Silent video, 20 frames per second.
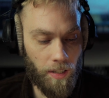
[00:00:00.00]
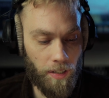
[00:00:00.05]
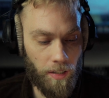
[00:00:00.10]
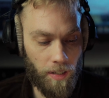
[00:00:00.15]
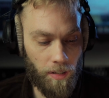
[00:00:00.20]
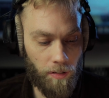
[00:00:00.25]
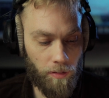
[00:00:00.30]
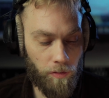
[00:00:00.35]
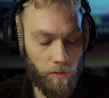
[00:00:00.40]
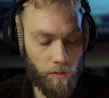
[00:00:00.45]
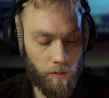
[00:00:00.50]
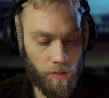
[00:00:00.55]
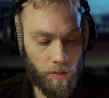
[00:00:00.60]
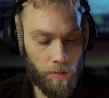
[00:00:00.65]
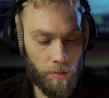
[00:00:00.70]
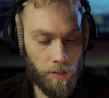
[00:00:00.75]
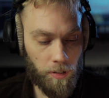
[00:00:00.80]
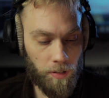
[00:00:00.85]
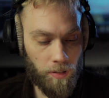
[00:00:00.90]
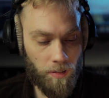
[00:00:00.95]
if
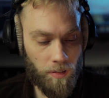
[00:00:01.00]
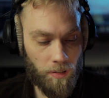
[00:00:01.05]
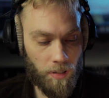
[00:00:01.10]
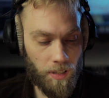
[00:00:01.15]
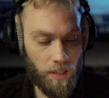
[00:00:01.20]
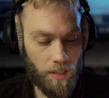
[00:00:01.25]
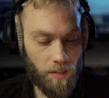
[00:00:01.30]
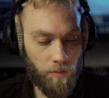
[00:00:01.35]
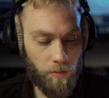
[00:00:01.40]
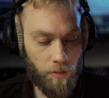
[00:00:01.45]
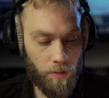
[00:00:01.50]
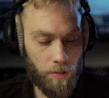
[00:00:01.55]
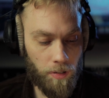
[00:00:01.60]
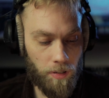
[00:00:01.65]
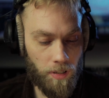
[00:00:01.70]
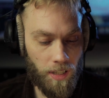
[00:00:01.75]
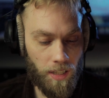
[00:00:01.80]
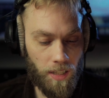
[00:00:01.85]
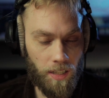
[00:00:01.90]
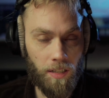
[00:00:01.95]
you're looking
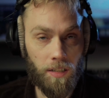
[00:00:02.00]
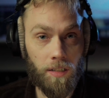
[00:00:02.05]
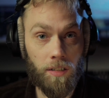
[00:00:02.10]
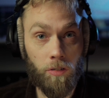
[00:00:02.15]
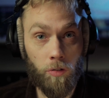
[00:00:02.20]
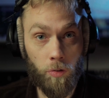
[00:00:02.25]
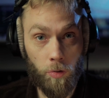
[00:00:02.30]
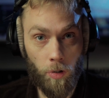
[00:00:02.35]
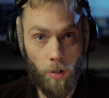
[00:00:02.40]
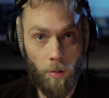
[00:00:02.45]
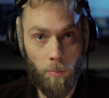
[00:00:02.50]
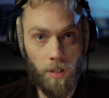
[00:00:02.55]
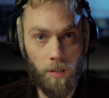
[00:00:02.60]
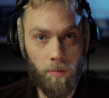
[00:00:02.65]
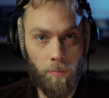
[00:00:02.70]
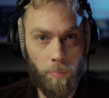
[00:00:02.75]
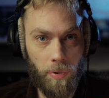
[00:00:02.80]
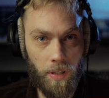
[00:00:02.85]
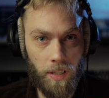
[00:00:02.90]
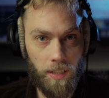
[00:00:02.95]
for a drum
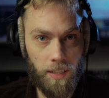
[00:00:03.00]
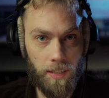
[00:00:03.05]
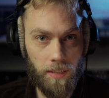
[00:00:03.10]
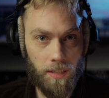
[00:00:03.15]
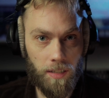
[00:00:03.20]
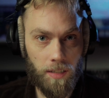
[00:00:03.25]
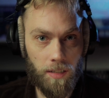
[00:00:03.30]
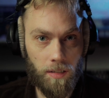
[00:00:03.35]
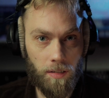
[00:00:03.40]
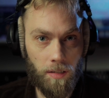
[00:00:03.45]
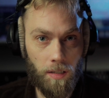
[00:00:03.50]
and bass,